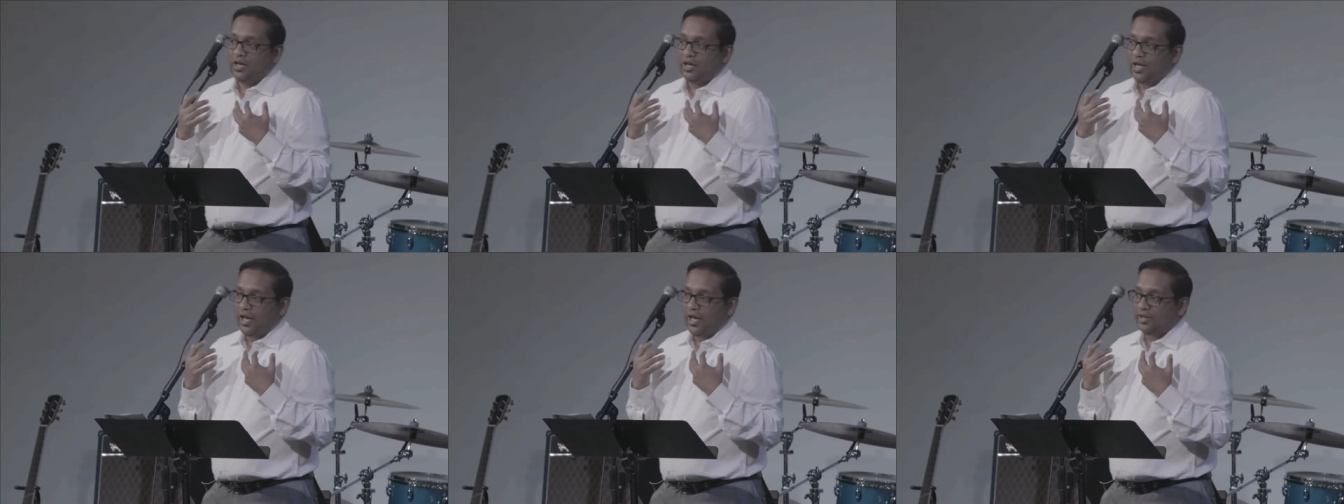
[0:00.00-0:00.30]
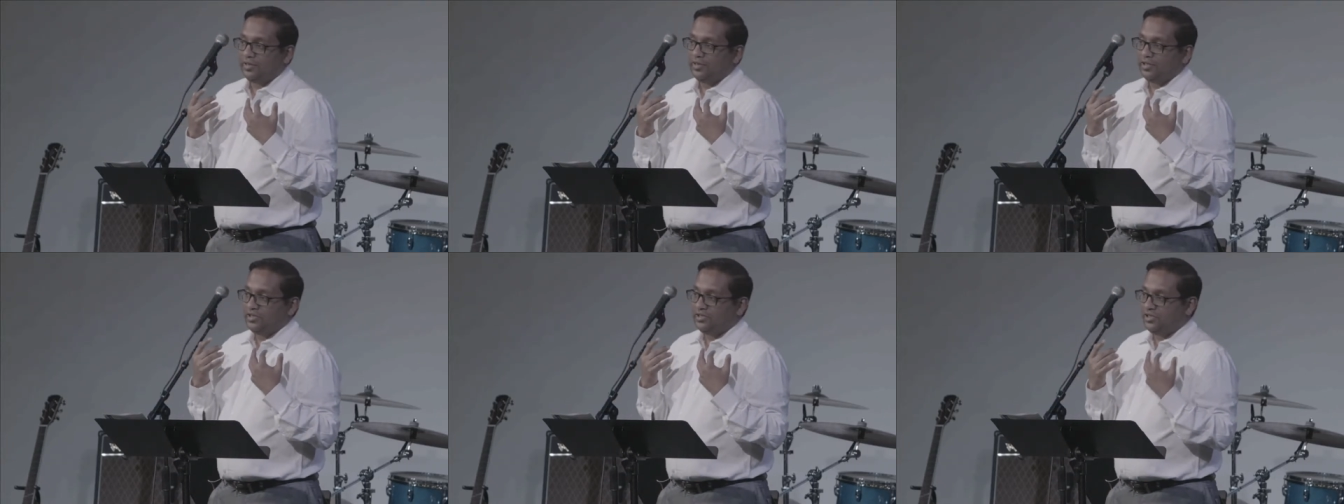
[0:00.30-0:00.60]

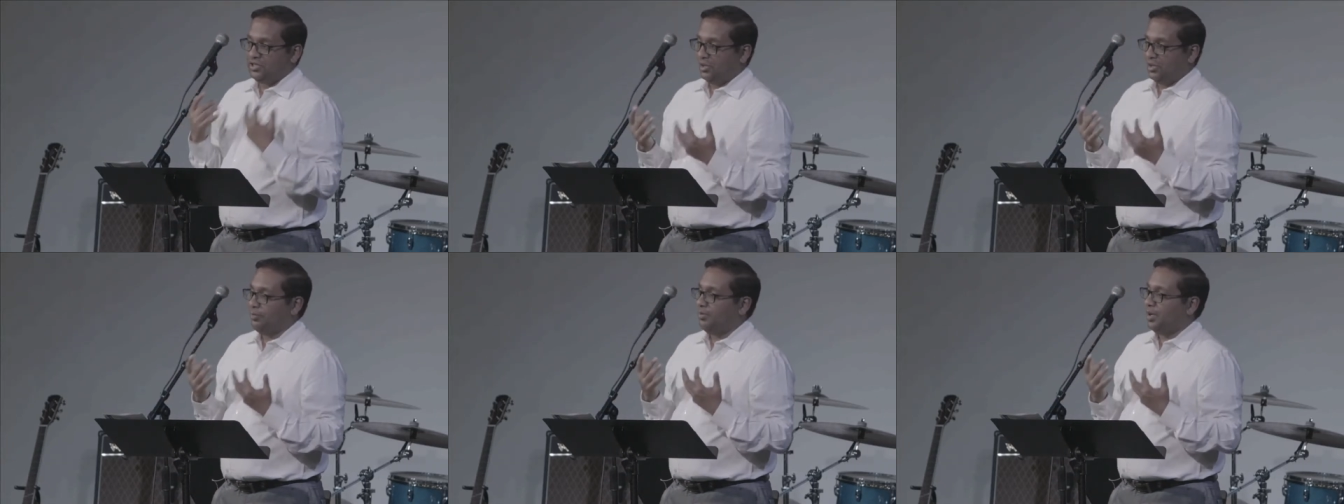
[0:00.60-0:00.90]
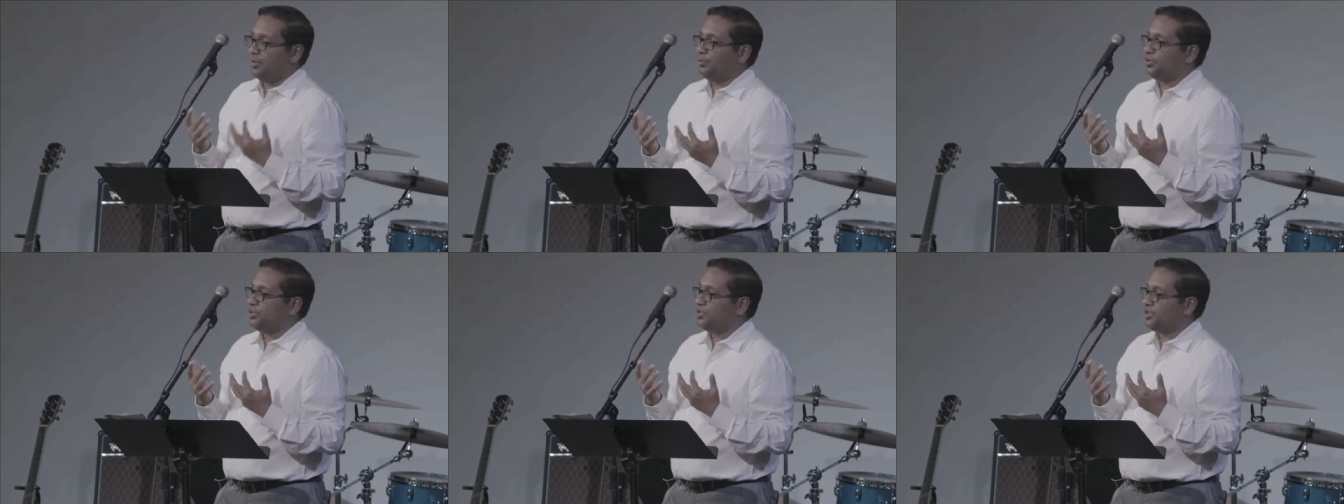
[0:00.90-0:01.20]
had the gym
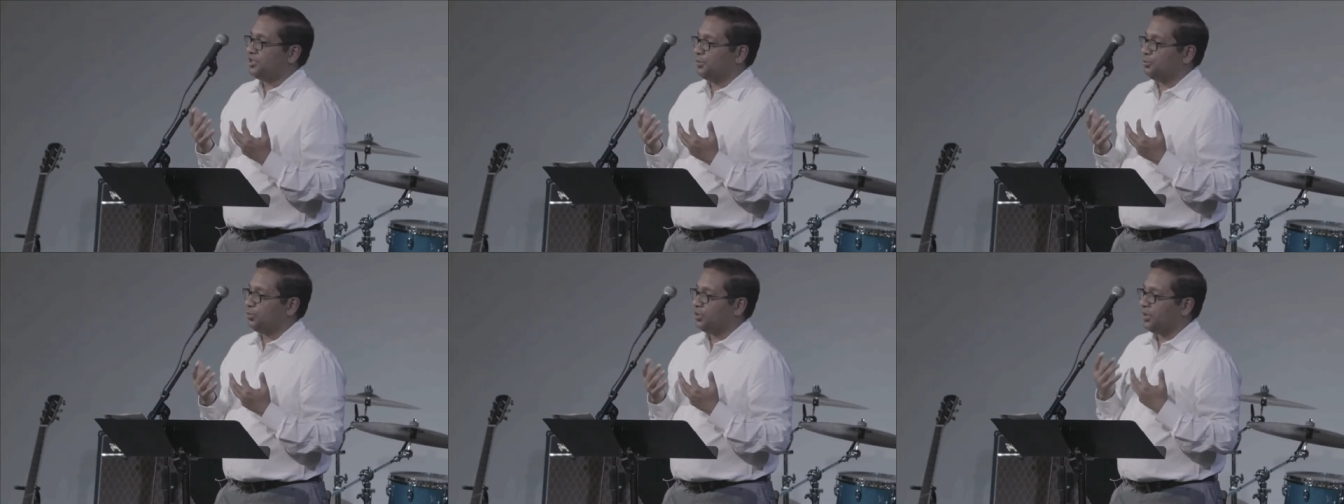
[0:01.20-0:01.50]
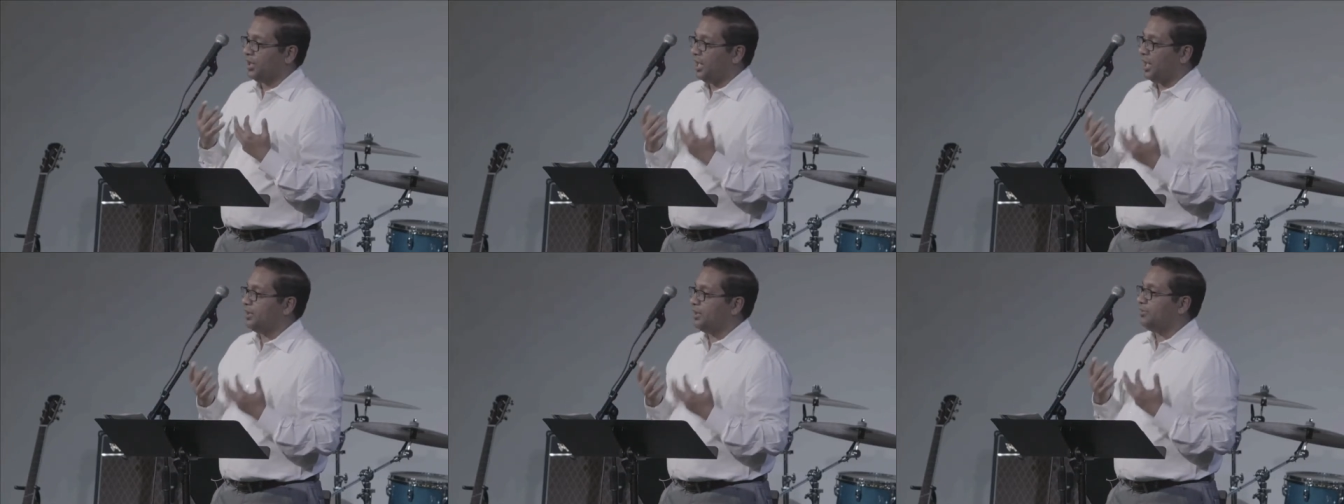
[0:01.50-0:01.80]
membership would
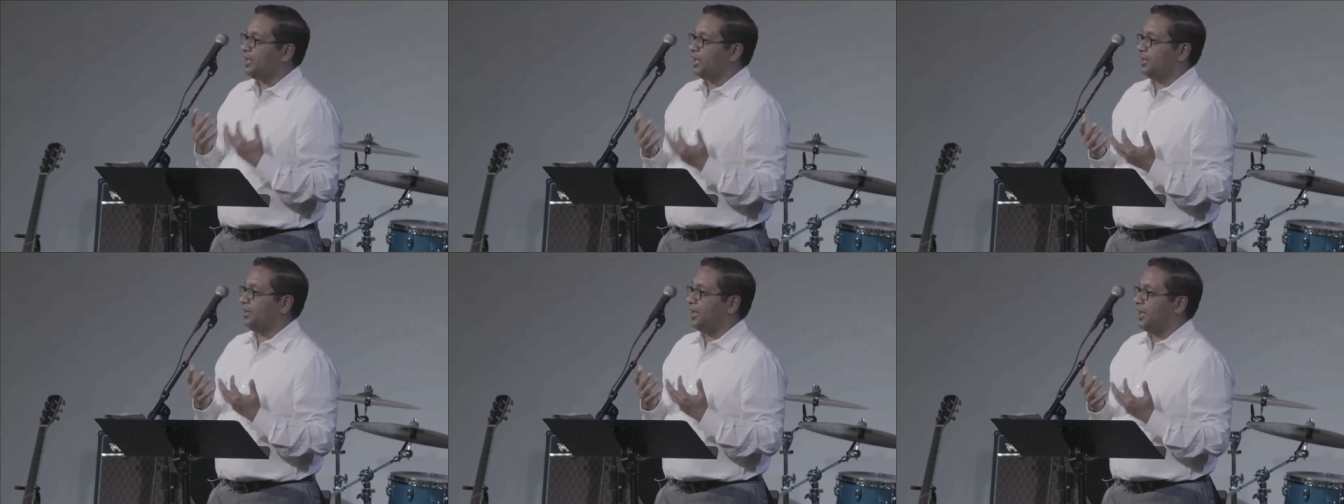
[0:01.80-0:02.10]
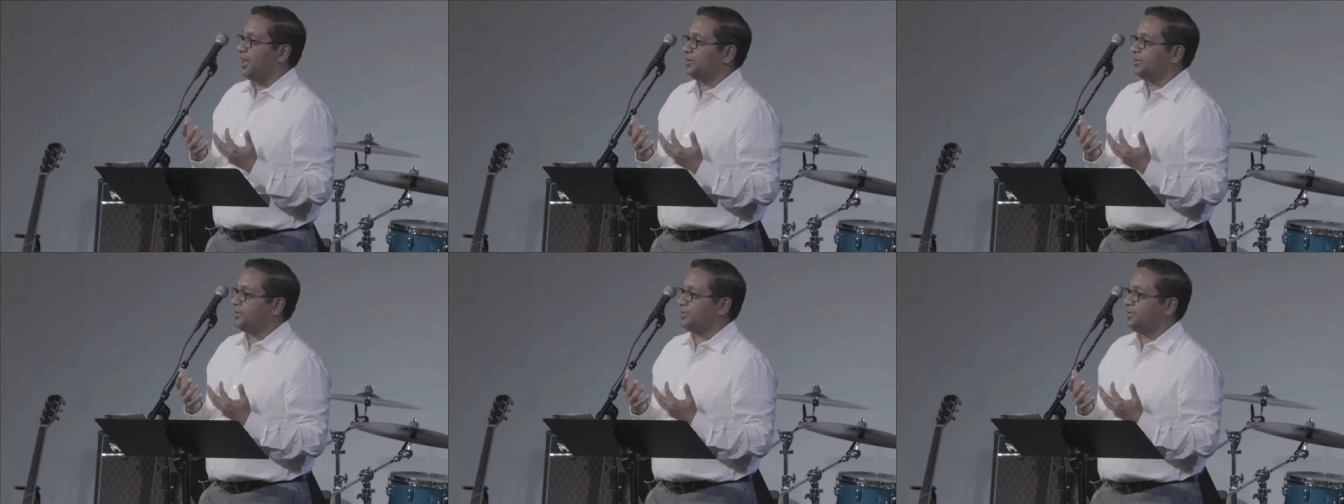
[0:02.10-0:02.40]
climb that
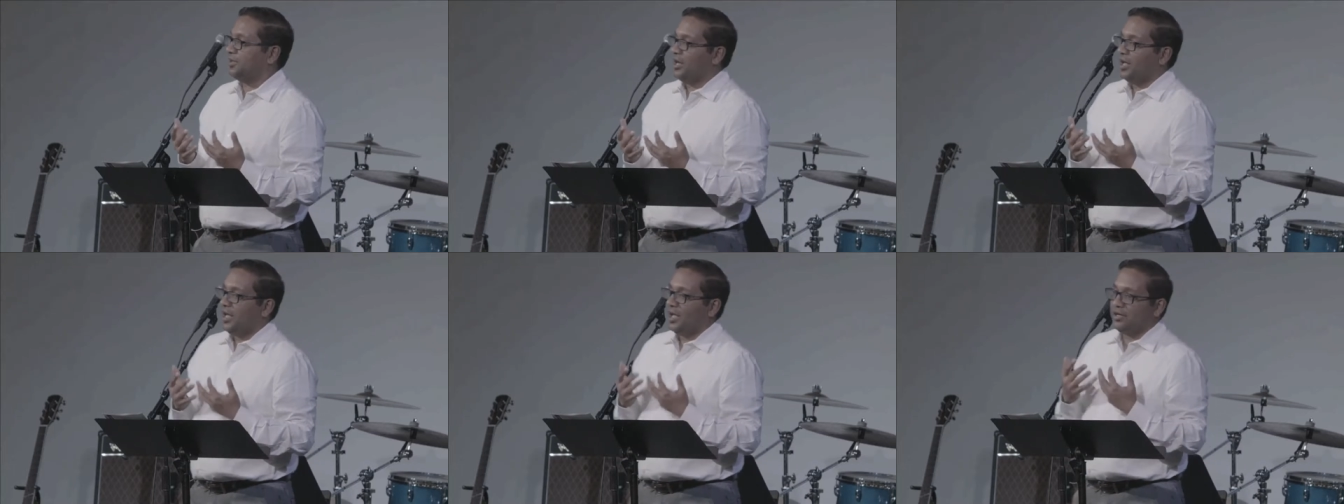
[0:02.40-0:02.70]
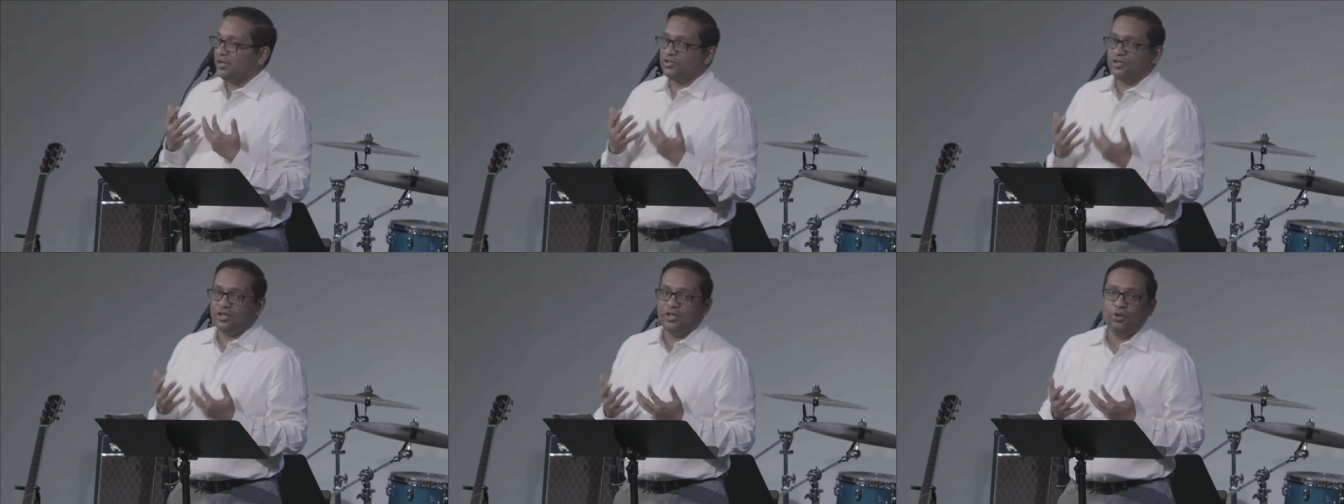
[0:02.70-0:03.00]
ladder
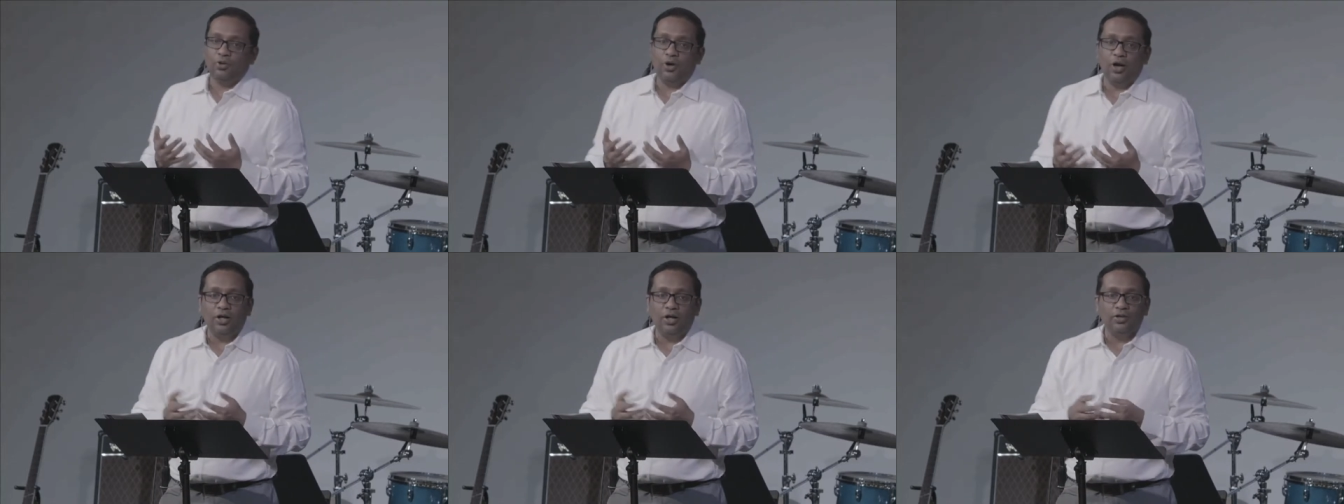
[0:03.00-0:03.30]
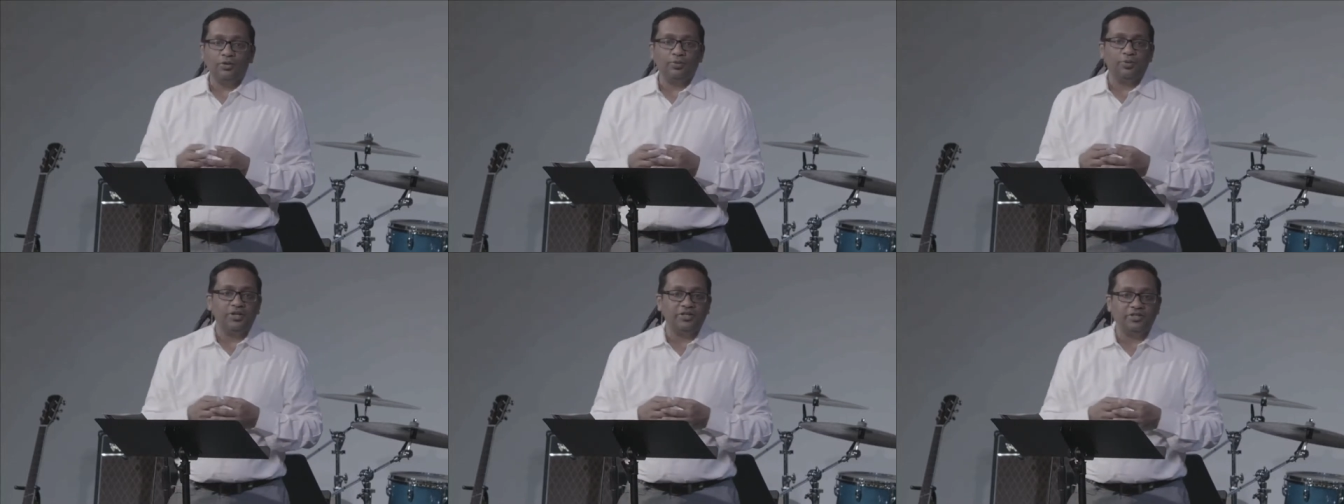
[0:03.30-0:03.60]
and go
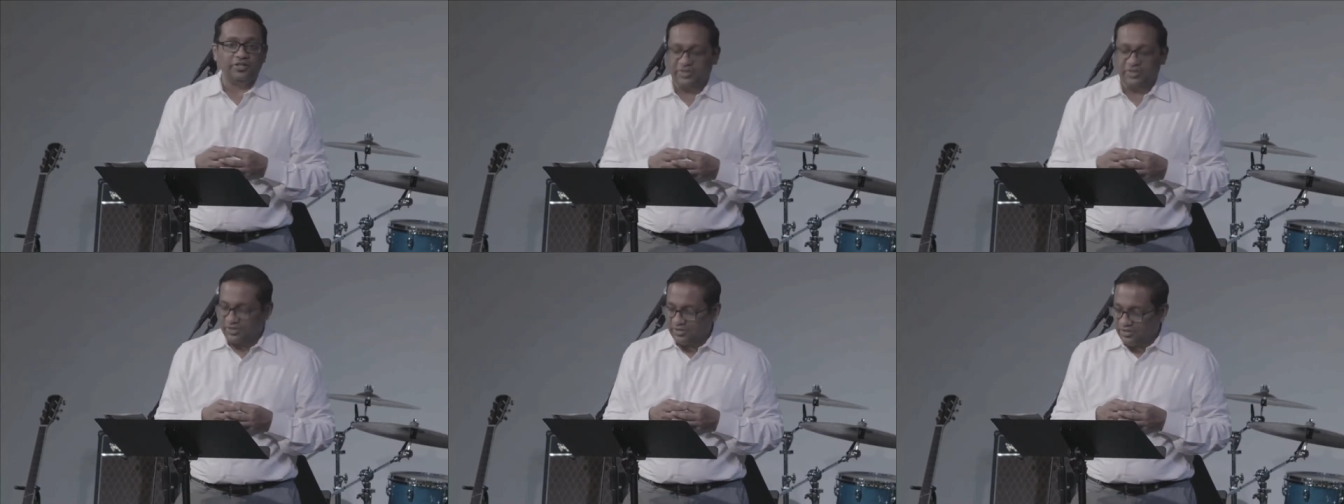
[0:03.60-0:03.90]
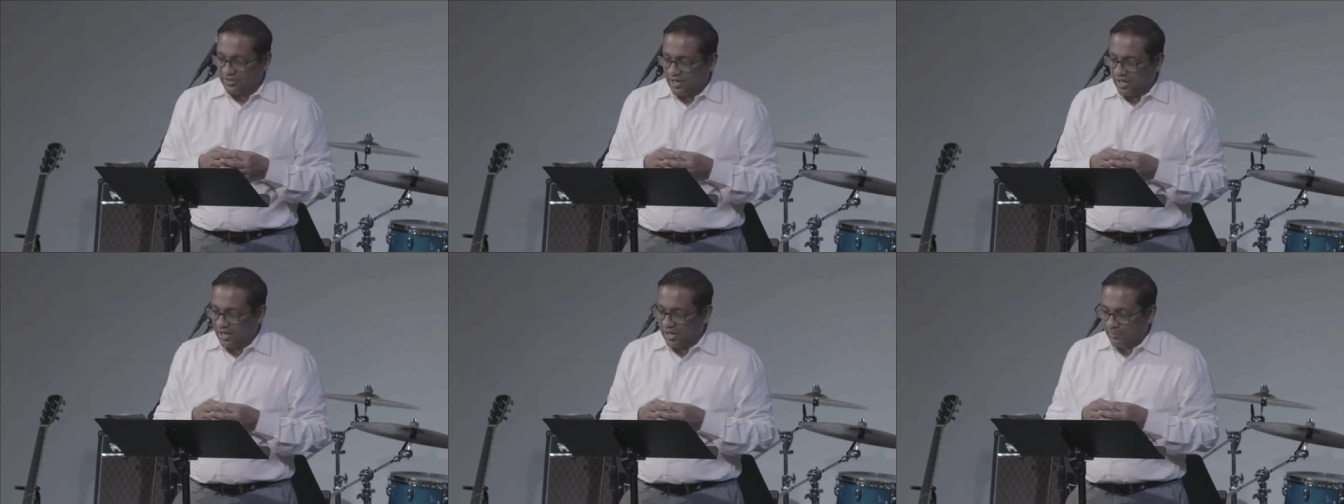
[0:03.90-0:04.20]
all the way to the
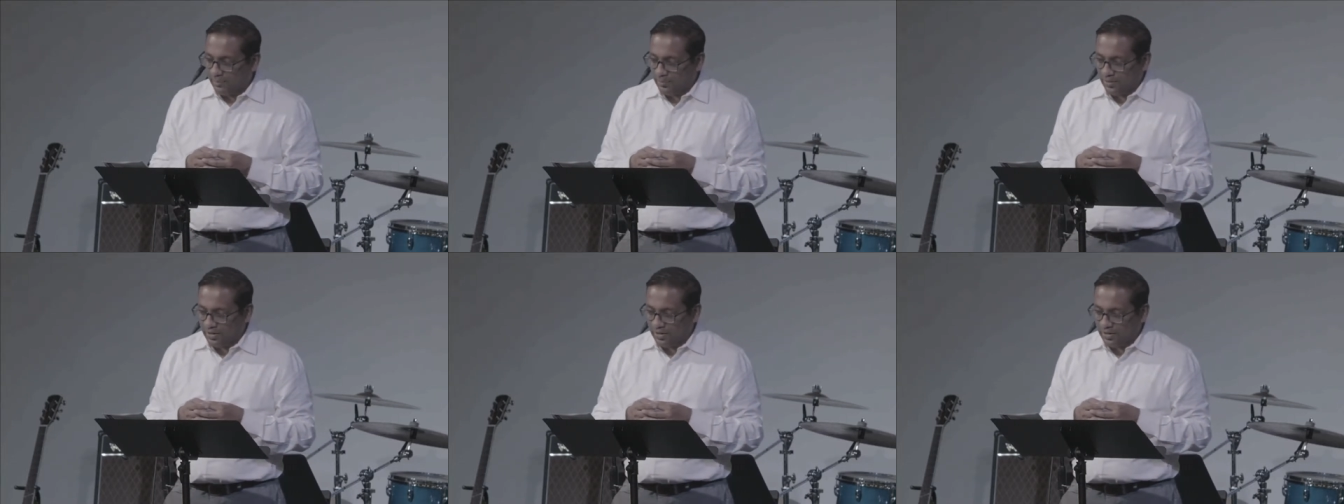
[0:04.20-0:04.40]
top,